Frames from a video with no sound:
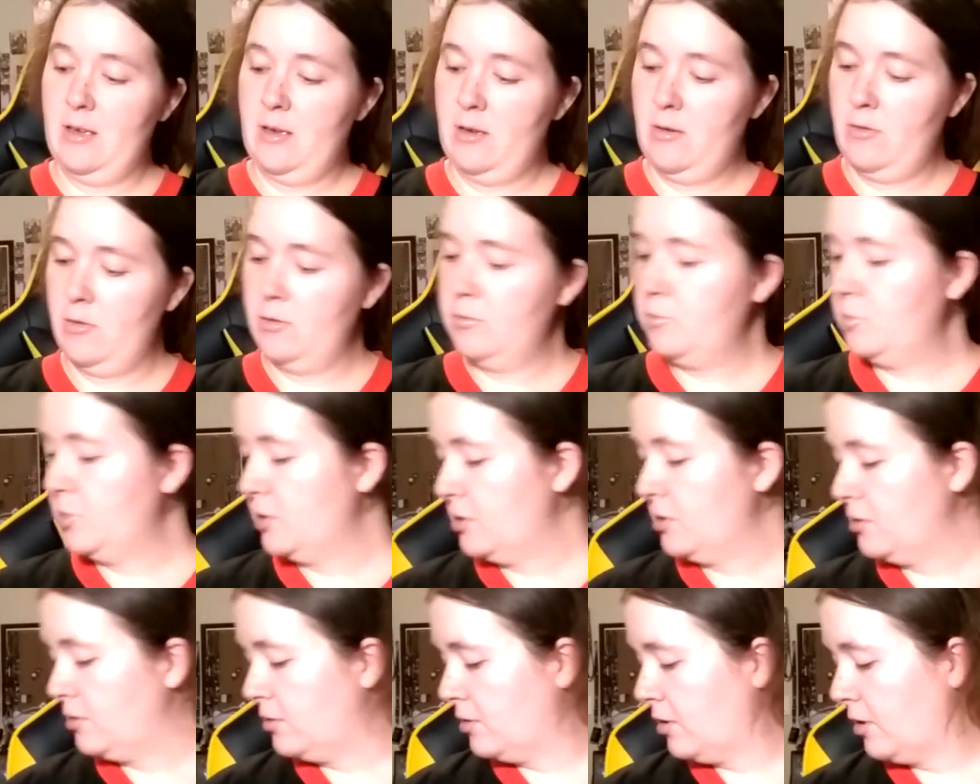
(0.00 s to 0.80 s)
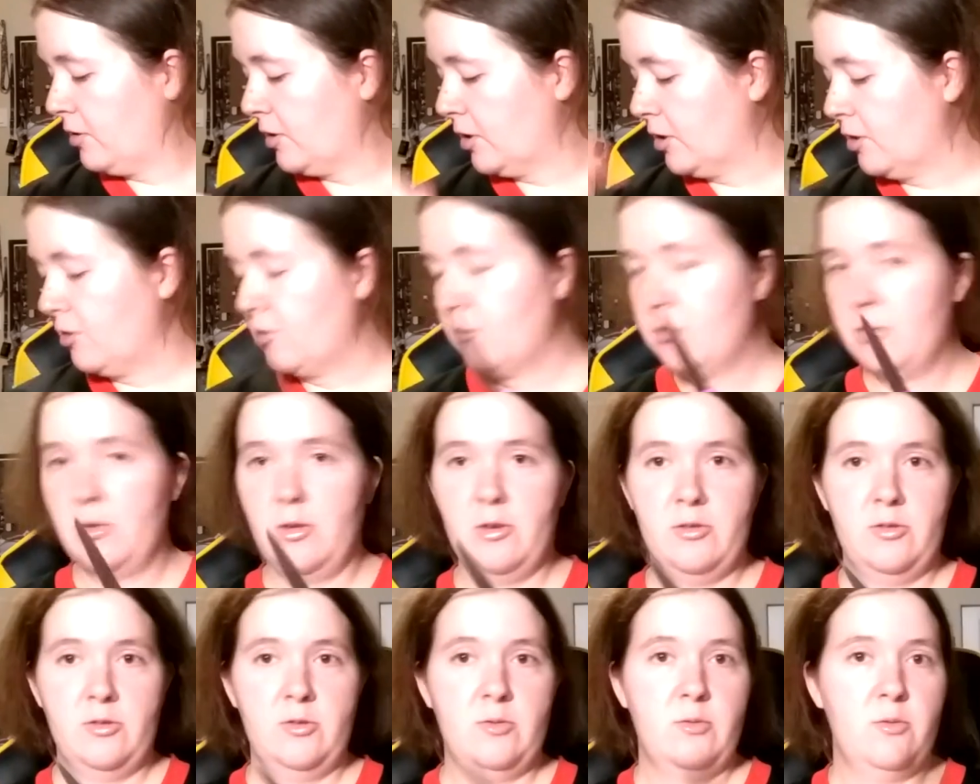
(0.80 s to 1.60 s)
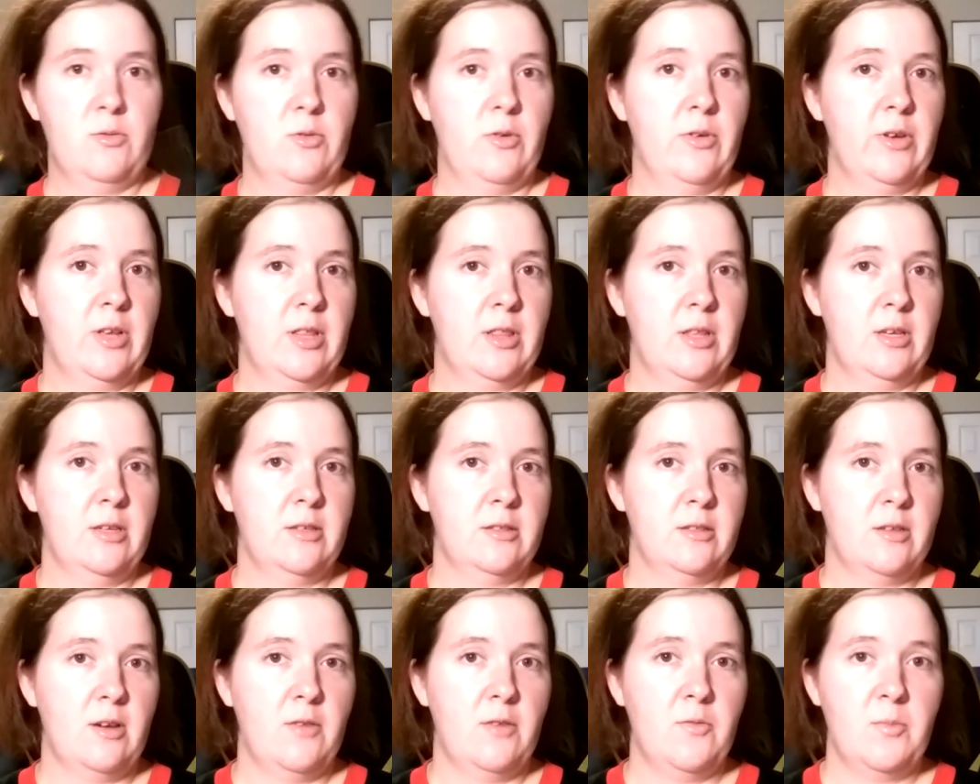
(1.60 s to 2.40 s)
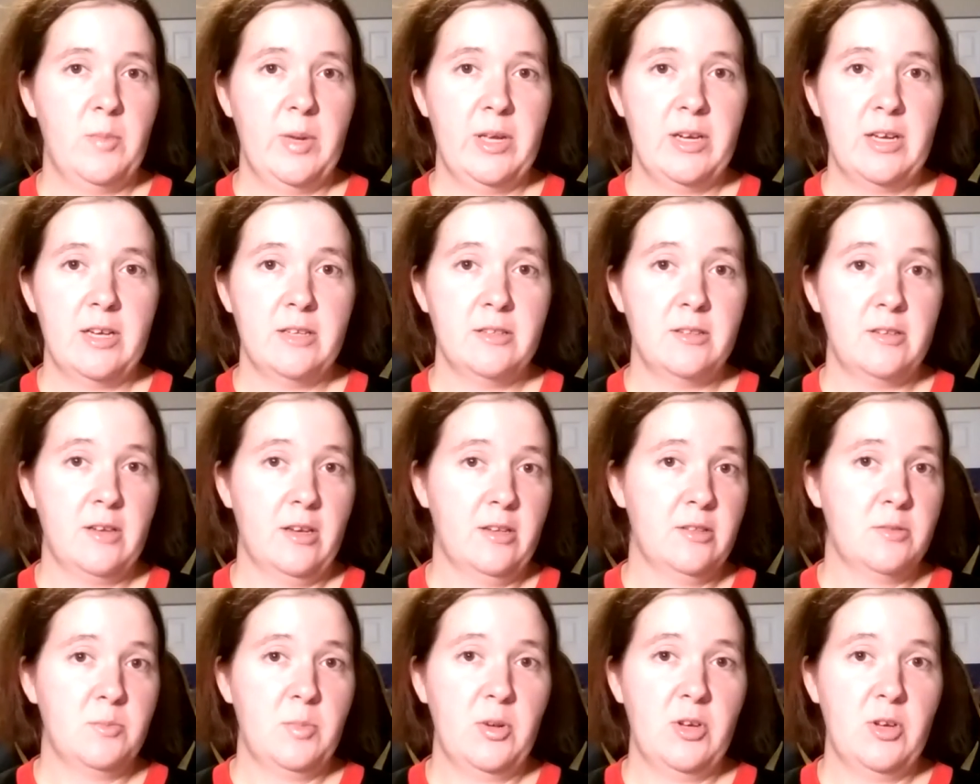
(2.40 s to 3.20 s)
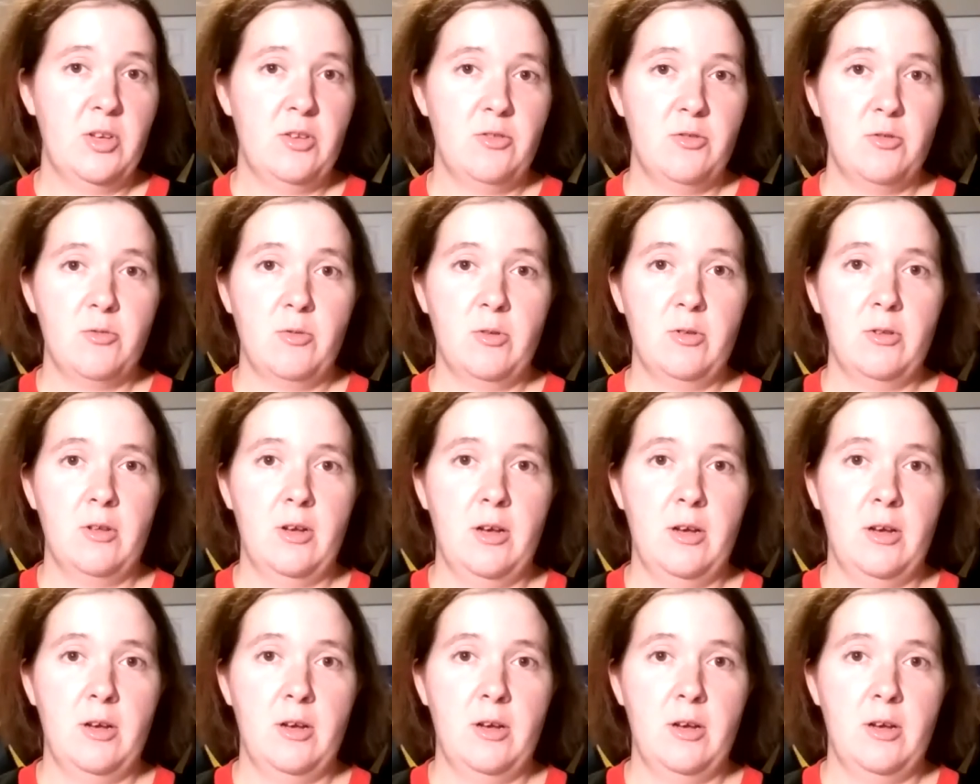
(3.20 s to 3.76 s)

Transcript: Oops, there I go, just throwing things off my desk as per usual.